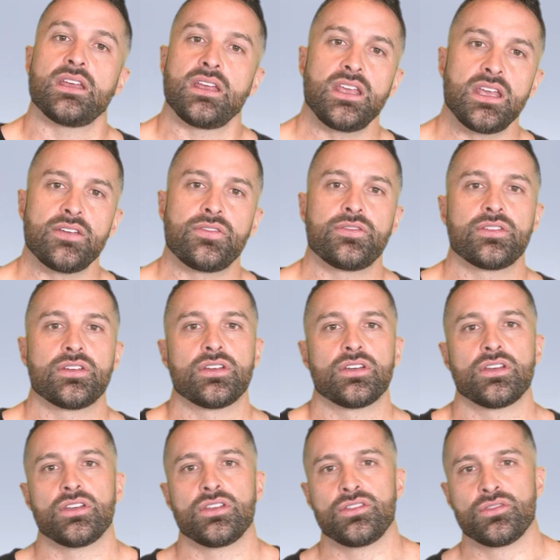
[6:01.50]
If
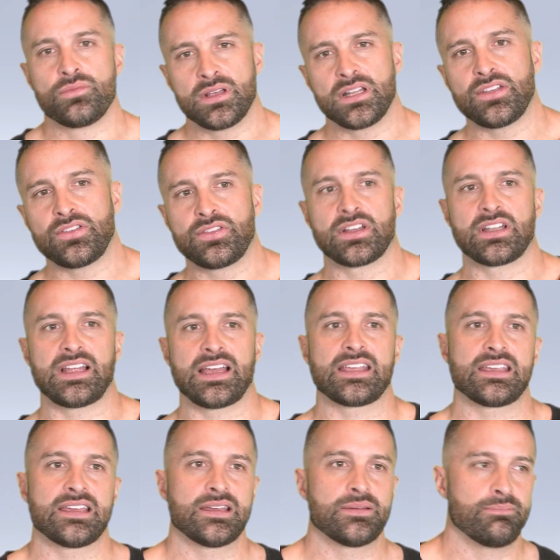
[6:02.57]
you really feel like,
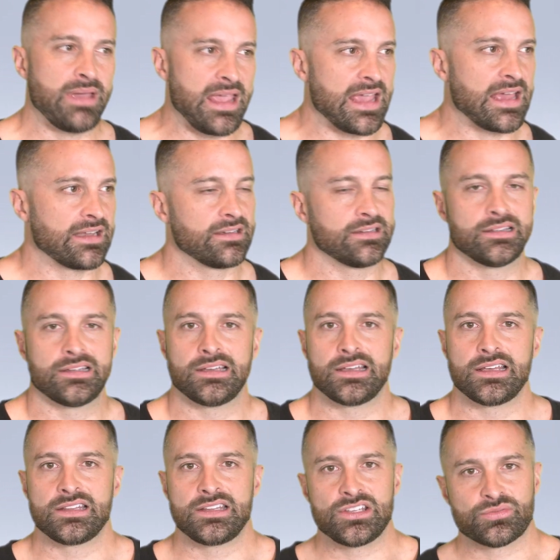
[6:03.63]
man,
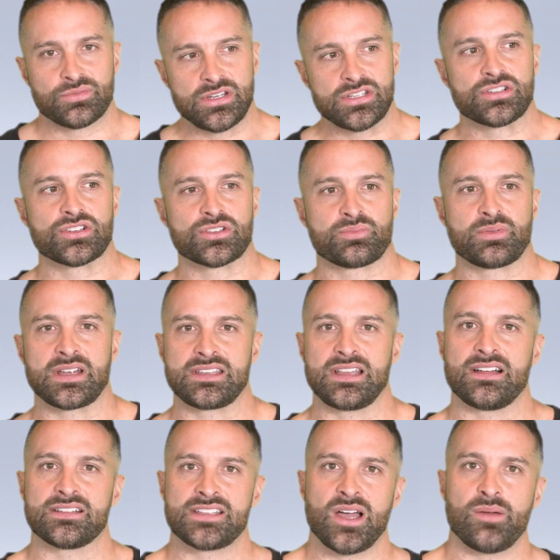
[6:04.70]
these research
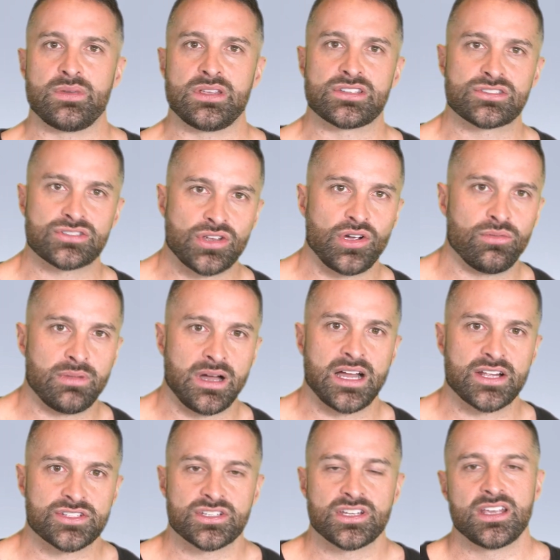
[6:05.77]
breakdowns help me so
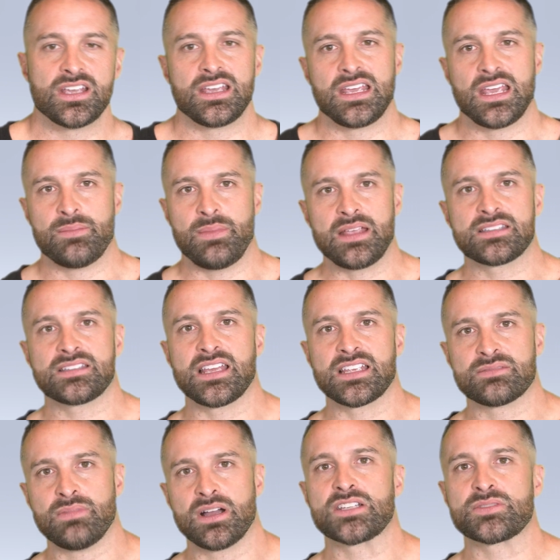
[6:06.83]
much, it makes things
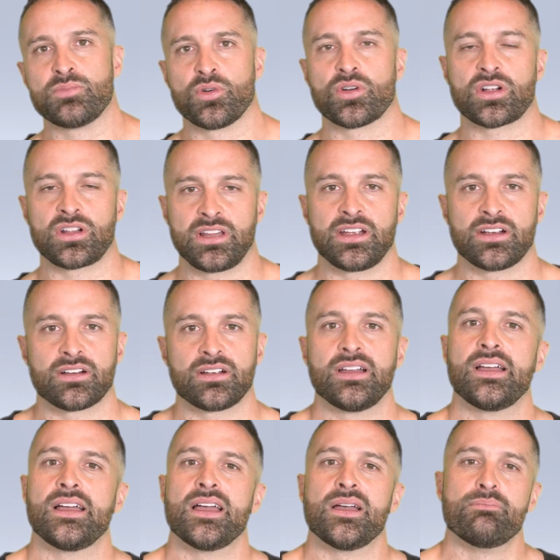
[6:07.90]
much more clear.
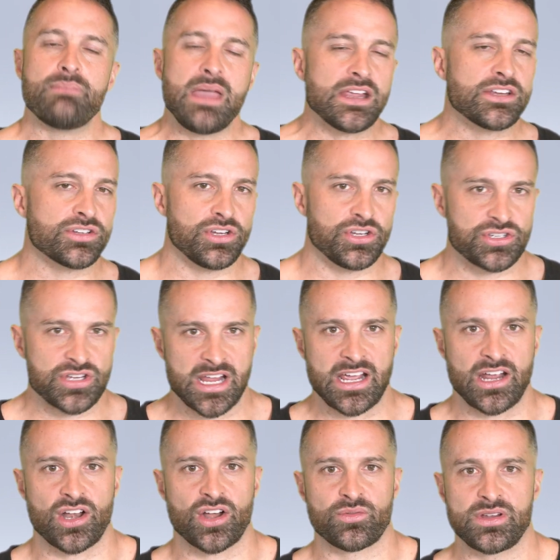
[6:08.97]
Make sure you check
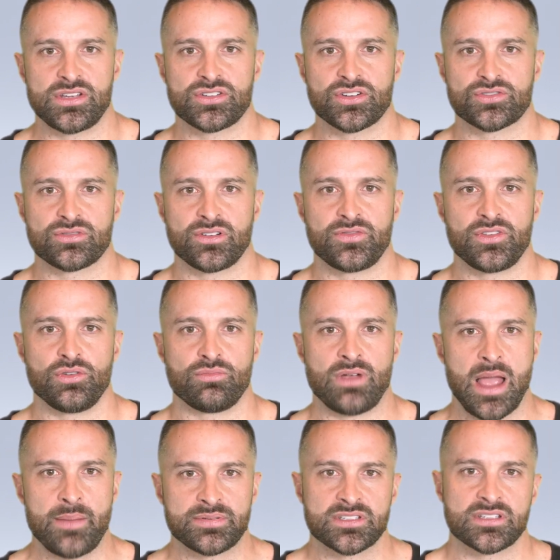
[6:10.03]
out our research review
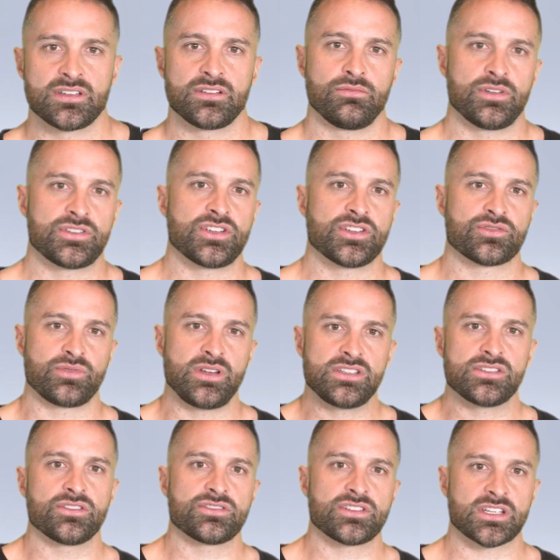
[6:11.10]
reps, which is
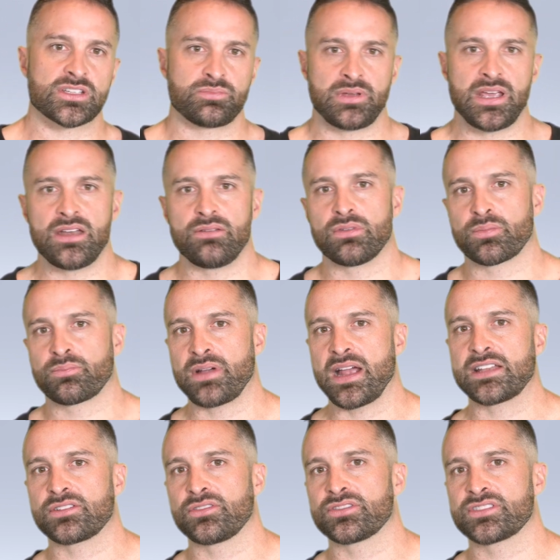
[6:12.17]
research explained with
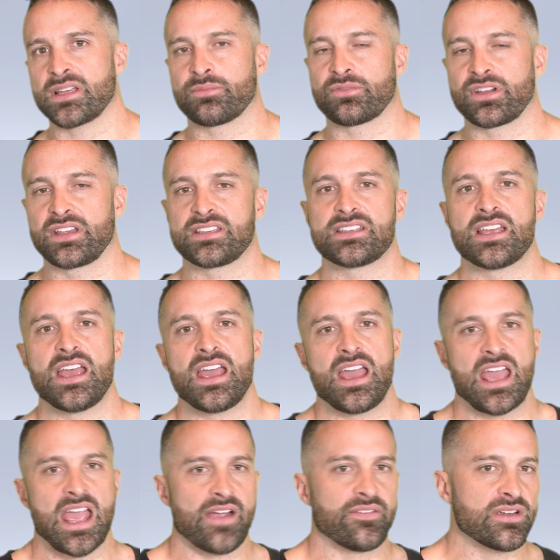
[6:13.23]
practical summaries.
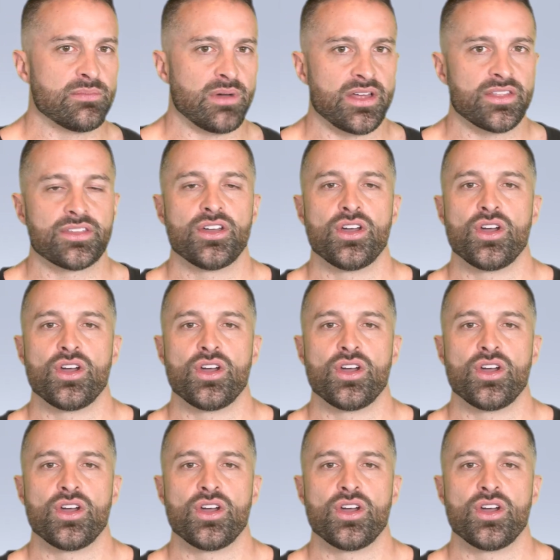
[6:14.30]
Every month,